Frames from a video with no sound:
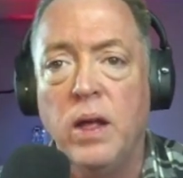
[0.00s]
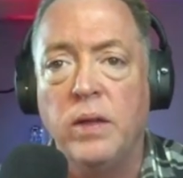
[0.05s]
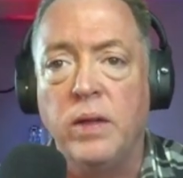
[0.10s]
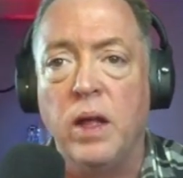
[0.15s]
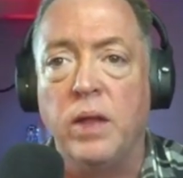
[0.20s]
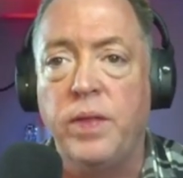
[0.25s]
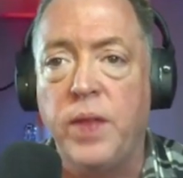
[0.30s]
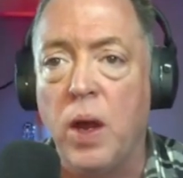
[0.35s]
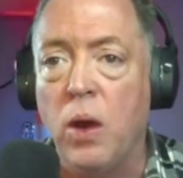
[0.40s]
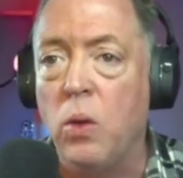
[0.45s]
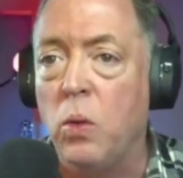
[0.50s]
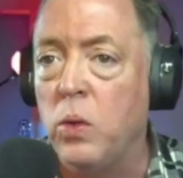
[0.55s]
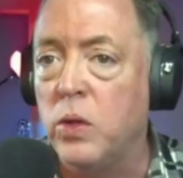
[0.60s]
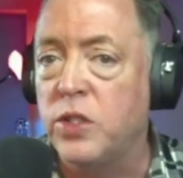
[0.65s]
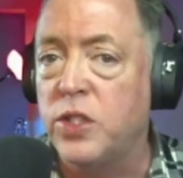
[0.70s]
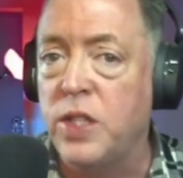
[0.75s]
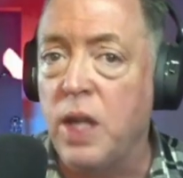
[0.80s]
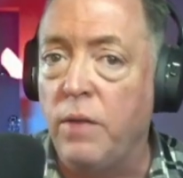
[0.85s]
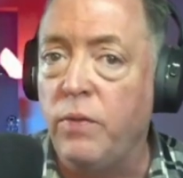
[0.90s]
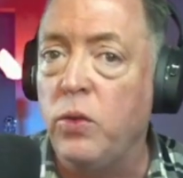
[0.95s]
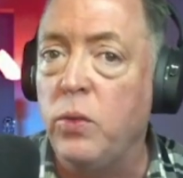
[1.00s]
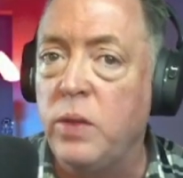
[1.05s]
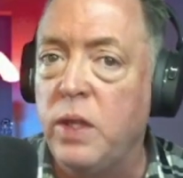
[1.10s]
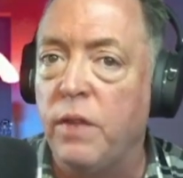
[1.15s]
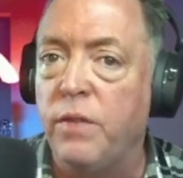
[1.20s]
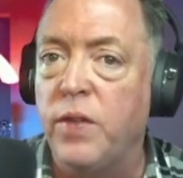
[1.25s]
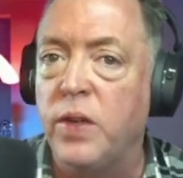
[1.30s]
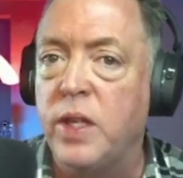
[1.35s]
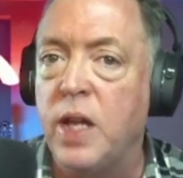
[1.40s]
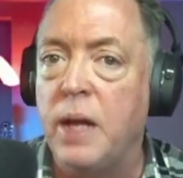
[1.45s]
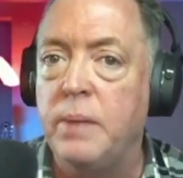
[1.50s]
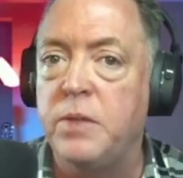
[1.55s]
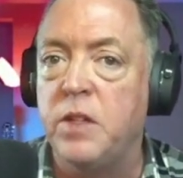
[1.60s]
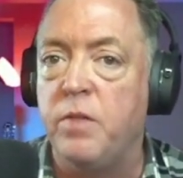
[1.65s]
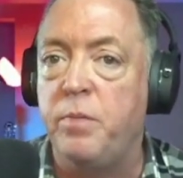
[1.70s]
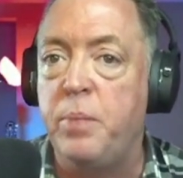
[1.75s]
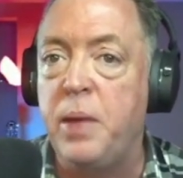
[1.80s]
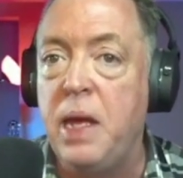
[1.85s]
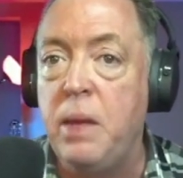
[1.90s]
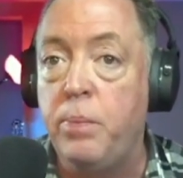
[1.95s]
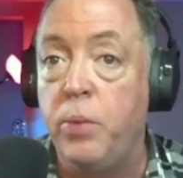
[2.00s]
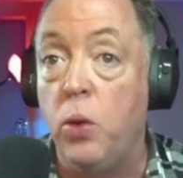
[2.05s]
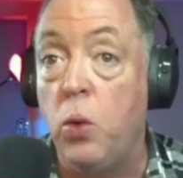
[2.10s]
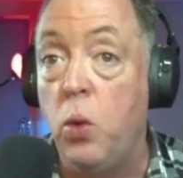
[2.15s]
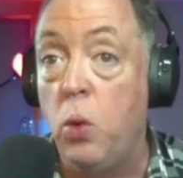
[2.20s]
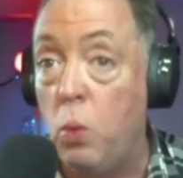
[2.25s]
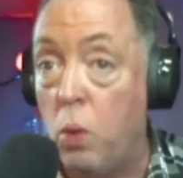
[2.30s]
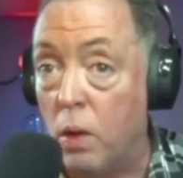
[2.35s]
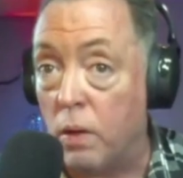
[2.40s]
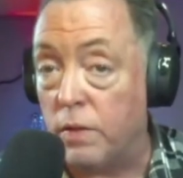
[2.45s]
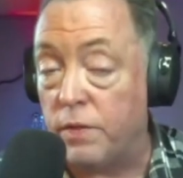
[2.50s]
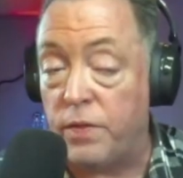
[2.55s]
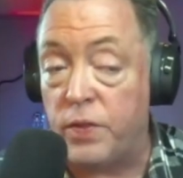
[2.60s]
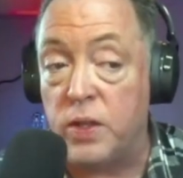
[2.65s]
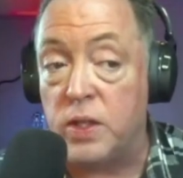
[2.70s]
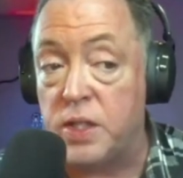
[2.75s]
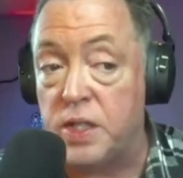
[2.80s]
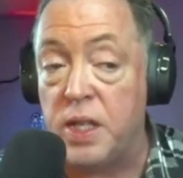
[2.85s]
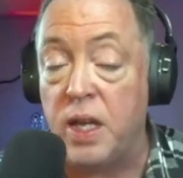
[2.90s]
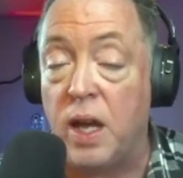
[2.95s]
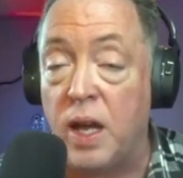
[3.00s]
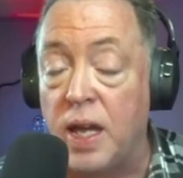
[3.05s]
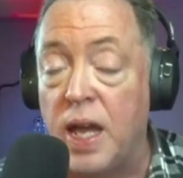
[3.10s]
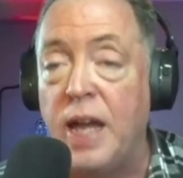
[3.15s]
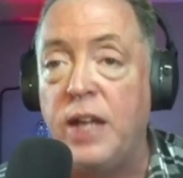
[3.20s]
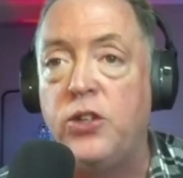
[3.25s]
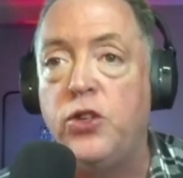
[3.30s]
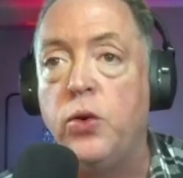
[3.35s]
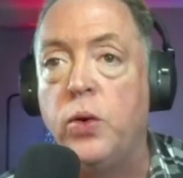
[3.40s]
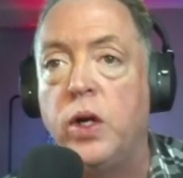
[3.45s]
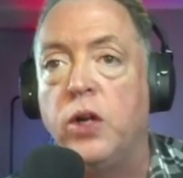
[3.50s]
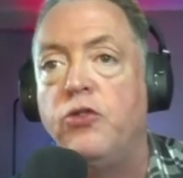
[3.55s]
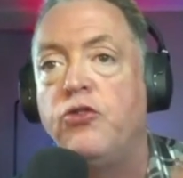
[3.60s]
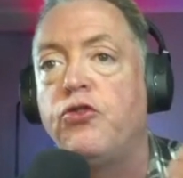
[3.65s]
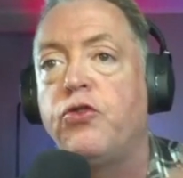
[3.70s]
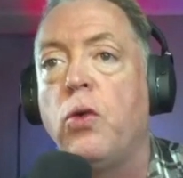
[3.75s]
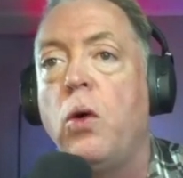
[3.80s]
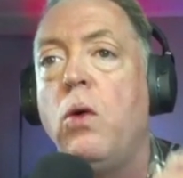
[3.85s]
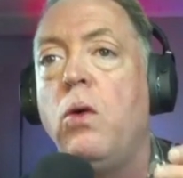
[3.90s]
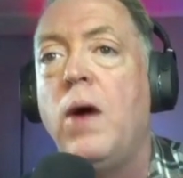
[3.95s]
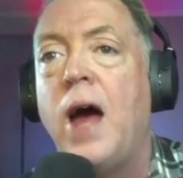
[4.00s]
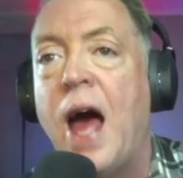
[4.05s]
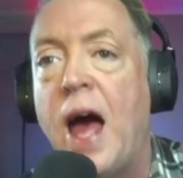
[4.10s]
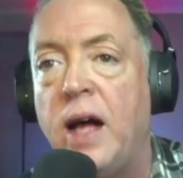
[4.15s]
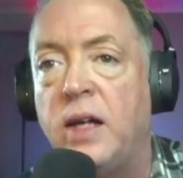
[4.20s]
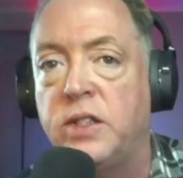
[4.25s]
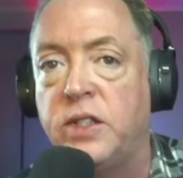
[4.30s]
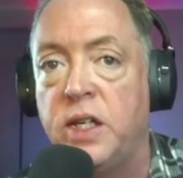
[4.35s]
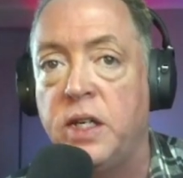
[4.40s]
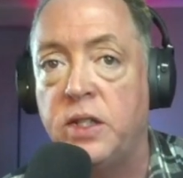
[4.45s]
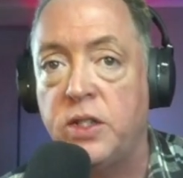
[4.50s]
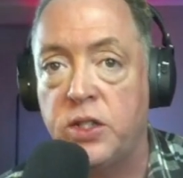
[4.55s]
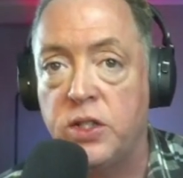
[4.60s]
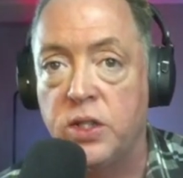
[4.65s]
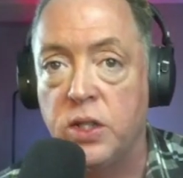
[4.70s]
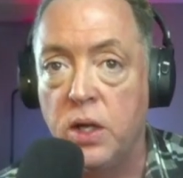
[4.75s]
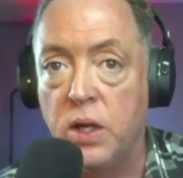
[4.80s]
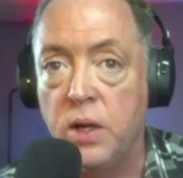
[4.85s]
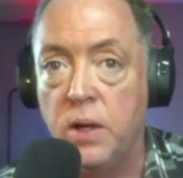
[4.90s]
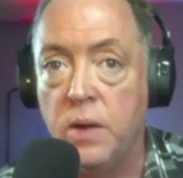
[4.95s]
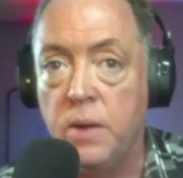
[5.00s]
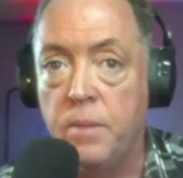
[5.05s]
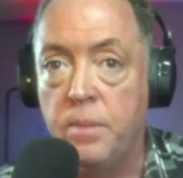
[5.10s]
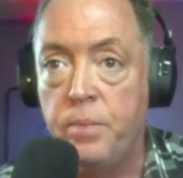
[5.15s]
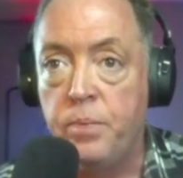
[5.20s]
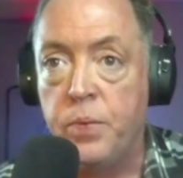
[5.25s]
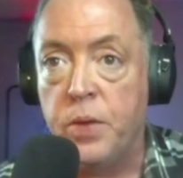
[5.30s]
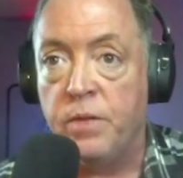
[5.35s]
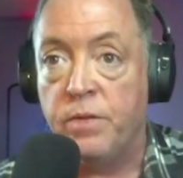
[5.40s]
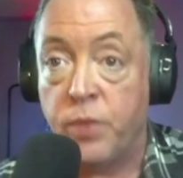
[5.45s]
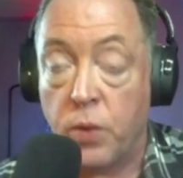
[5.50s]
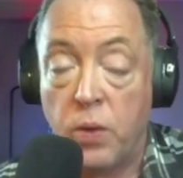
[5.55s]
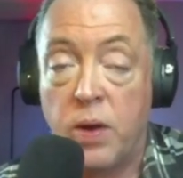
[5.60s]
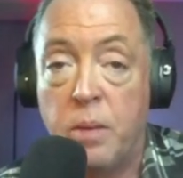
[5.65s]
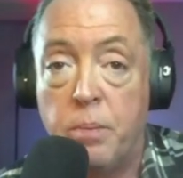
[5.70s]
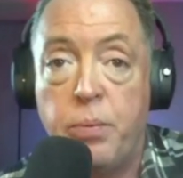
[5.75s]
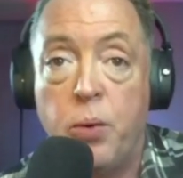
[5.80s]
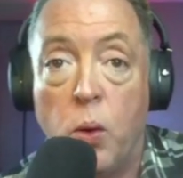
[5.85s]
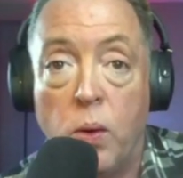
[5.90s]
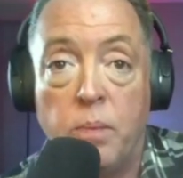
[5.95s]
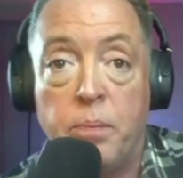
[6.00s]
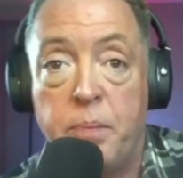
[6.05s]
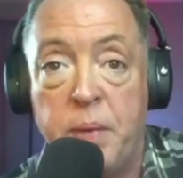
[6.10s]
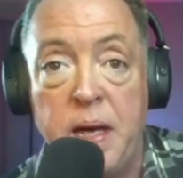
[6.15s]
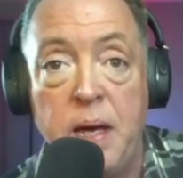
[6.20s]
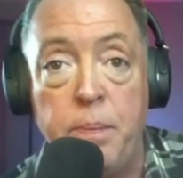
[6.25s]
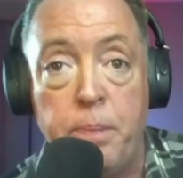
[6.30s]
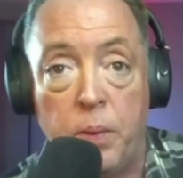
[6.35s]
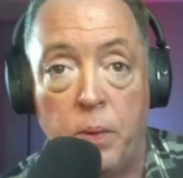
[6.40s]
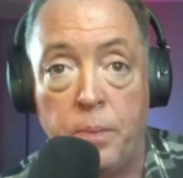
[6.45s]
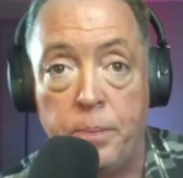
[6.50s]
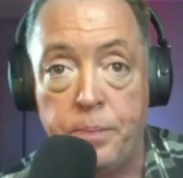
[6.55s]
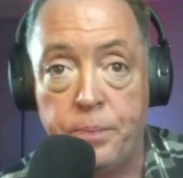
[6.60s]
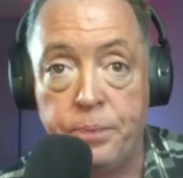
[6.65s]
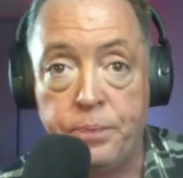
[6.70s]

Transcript: that there were several different types of people who worked for the CIA to control assets, very important people,